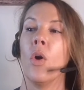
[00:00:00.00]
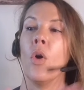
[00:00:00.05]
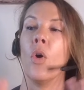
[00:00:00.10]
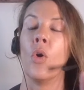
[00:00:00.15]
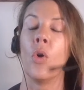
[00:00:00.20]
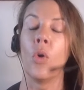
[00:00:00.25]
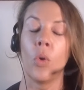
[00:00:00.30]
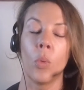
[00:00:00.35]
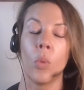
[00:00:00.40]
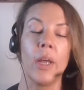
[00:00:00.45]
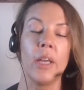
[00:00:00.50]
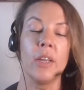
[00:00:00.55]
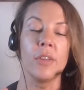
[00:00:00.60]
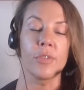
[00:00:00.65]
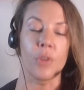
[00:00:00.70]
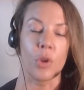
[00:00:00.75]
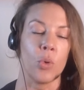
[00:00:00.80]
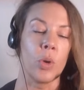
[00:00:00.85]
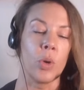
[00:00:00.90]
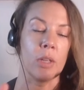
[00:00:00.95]
always,
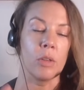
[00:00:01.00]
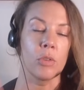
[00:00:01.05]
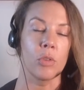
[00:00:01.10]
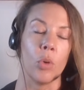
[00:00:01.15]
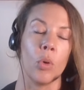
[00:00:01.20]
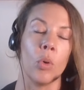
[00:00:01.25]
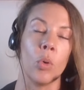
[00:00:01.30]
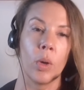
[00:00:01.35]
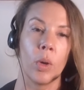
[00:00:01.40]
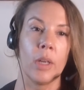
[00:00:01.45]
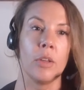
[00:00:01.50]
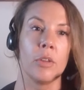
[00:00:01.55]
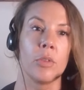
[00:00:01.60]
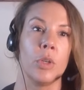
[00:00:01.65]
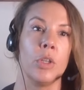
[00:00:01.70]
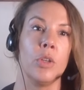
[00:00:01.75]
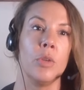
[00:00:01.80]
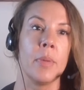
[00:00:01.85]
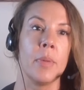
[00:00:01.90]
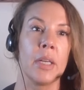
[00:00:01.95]
always, always,
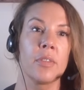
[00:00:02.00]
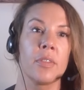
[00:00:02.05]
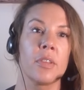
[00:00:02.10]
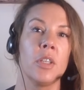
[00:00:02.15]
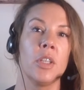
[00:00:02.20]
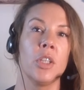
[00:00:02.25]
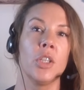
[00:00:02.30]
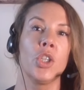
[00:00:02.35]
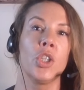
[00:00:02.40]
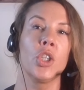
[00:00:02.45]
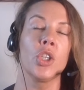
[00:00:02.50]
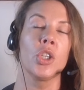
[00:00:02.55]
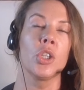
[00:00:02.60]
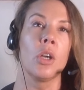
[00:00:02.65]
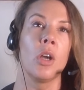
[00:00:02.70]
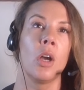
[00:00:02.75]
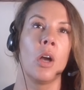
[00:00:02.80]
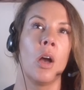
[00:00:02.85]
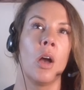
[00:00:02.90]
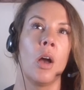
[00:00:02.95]
when you message
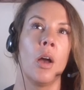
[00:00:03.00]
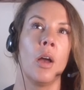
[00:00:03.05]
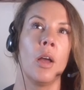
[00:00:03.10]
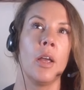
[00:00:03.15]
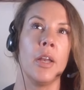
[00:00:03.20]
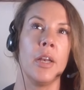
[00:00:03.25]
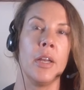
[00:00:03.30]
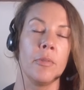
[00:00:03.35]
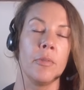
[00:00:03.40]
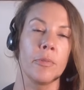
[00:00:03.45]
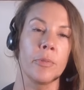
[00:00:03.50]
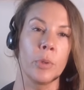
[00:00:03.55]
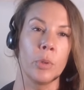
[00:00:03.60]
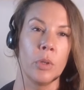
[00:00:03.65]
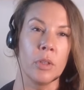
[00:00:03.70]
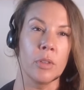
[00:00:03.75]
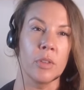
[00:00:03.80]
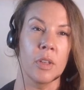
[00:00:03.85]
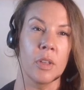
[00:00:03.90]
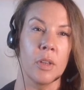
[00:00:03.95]
uh, an
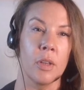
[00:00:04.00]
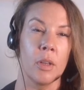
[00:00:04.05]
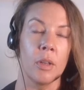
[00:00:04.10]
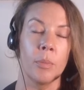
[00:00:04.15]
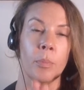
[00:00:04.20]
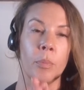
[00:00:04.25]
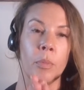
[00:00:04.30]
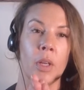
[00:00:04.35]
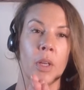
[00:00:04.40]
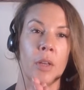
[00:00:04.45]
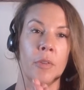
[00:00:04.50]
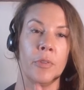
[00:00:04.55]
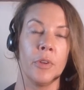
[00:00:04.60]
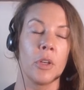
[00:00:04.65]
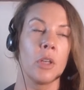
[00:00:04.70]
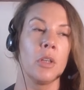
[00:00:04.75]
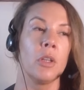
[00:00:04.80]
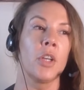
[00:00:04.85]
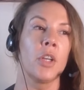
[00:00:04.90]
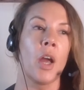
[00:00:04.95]
influencer, if you're
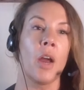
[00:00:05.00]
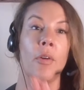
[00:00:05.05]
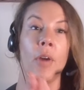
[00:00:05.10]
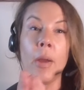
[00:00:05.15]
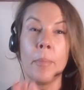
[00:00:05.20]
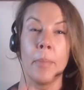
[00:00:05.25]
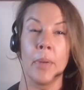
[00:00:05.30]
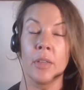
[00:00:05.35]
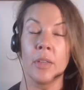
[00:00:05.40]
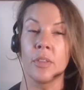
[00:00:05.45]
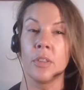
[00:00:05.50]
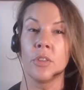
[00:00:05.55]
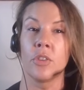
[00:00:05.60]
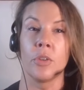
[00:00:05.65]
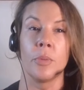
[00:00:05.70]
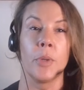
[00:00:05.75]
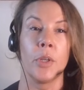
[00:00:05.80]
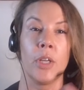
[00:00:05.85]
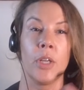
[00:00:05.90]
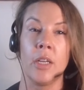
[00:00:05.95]
going to direct message
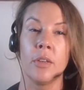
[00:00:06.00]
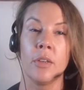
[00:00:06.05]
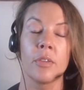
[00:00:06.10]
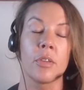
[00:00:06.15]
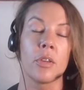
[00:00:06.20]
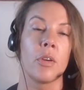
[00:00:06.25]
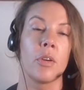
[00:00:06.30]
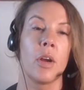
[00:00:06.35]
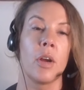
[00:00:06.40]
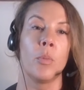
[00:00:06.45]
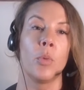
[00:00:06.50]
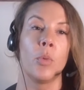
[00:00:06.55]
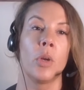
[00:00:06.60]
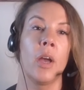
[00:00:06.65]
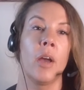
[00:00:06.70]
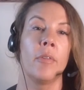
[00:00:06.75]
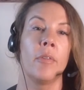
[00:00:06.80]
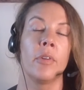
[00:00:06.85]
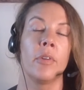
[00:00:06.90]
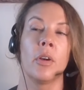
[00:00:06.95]
them on Instagram,
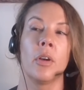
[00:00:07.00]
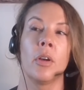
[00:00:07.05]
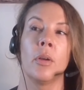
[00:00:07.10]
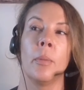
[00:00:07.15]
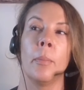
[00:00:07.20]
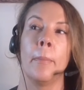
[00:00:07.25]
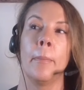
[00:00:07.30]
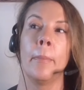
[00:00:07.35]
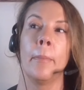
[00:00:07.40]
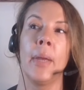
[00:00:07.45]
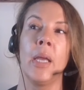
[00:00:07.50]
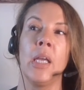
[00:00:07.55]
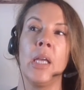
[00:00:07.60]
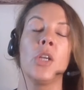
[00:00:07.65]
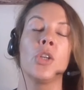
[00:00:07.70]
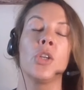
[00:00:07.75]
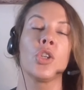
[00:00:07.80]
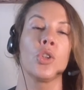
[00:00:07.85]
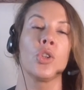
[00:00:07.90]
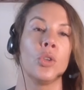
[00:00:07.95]
whatever,
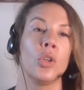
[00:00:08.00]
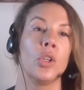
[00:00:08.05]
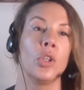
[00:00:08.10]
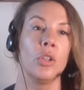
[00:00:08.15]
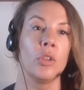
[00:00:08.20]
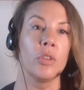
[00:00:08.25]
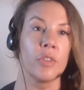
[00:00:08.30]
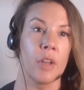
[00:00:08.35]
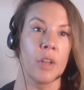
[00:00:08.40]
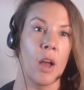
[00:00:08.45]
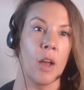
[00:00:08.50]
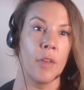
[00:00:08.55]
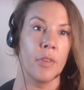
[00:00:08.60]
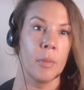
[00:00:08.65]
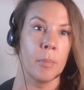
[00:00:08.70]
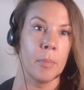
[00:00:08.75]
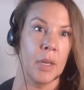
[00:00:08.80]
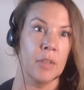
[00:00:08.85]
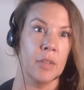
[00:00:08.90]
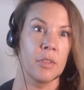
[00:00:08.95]
make sure you start the
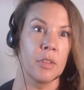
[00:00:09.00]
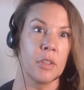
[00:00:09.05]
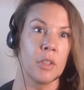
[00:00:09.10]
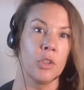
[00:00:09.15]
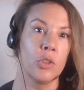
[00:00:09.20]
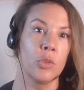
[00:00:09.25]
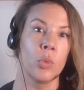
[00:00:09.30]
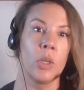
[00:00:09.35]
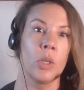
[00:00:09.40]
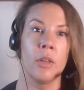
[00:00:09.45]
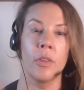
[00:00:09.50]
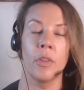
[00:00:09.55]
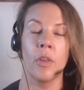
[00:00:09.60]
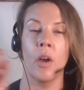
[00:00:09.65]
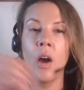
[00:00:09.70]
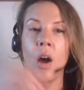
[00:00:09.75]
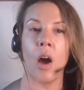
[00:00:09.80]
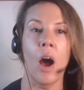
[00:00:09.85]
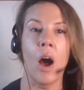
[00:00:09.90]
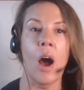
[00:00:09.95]
message with
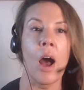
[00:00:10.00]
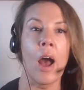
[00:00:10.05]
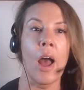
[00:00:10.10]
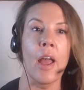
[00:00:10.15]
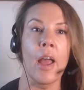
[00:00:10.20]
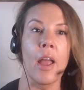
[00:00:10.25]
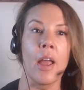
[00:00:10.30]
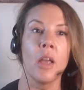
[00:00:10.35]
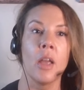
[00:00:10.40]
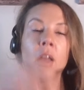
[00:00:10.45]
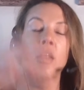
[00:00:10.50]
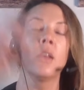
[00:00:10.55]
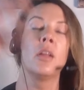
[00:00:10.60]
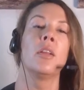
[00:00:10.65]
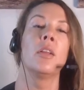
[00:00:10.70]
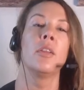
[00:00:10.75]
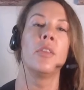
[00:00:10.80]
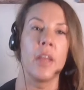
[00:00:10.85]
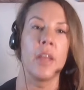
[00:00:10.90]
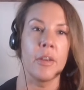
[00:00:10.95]
hi,
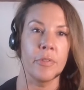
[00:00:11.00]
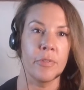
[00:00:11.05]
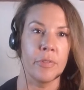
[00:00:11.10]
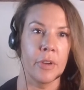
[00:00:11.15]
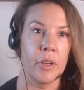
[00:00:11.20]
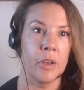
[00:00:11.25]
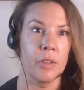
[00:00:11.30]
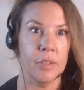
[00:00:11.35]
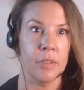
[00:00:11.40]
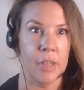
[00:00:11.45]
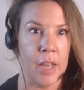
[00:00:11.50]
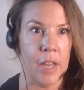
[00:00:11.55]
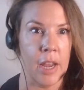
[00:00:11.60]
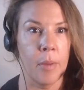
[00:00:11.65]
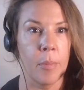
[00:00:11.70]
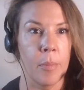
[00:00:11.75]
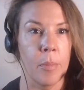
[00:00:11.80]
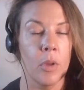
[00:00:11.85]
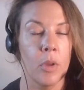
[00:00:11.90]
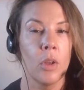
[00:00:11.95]
their first
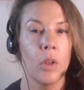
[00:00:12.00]
name